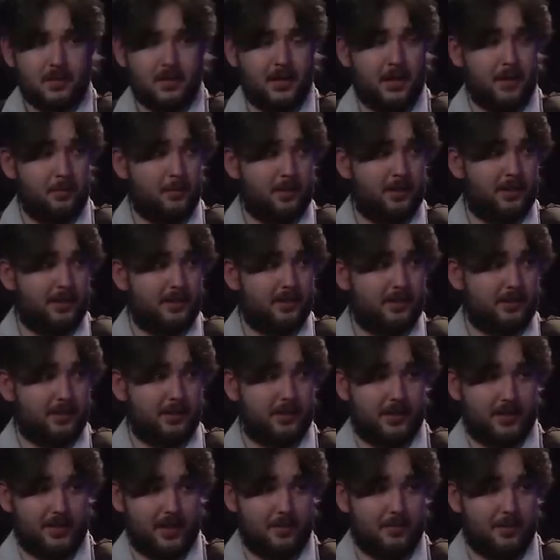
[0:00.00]
I, went,
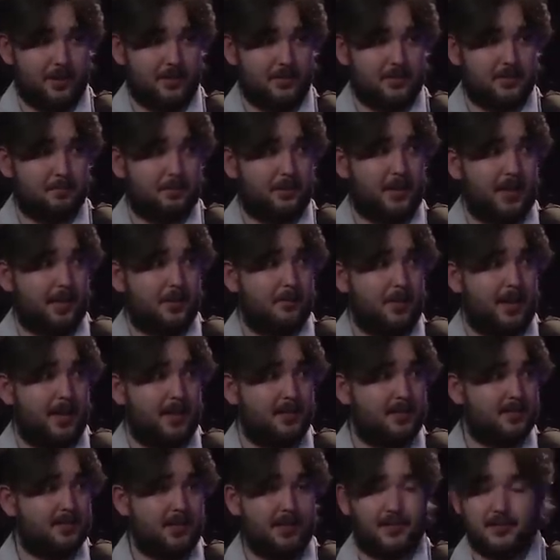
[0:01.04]
I came here as Black
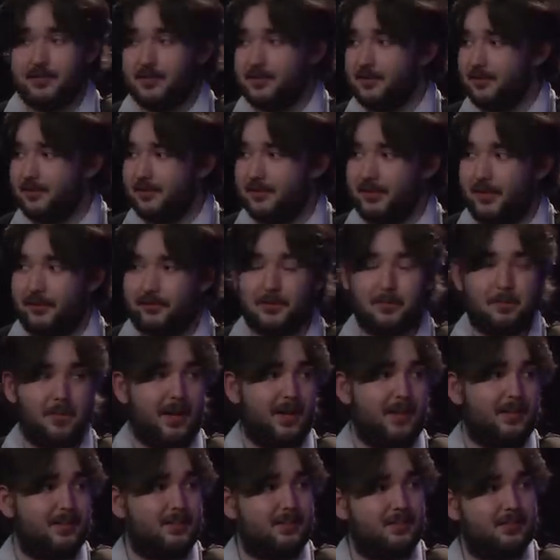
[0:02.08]
Mask. I just left the
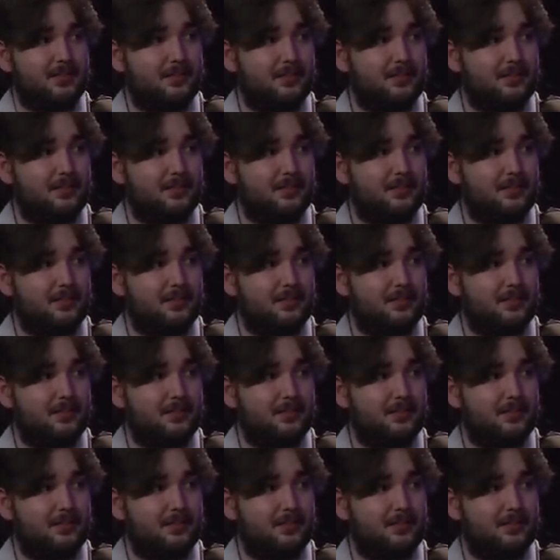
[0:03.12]
mask